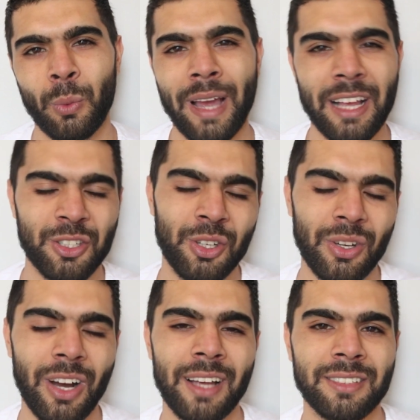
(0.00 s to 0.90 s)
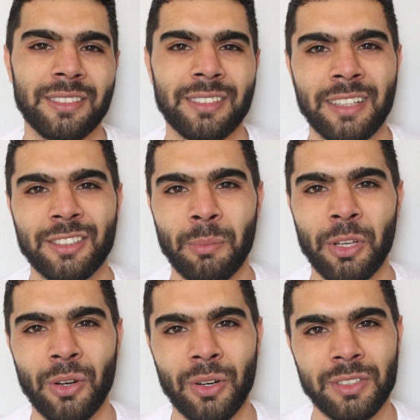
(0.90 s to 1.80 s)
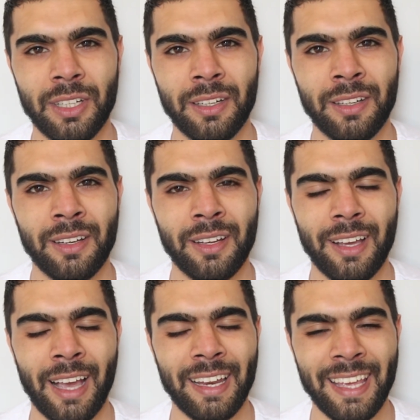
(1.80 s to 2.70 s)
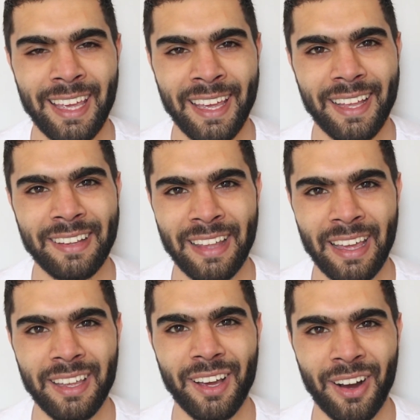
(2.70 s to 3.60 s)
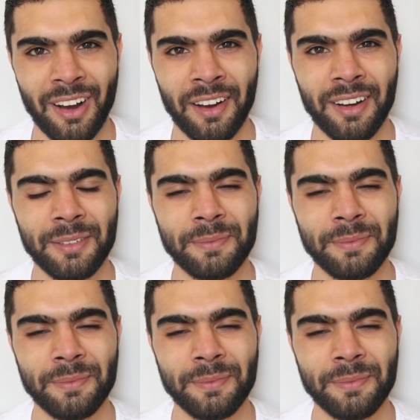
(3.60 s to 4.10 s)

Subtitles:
we asked you guys to send some of yours in, and here they are.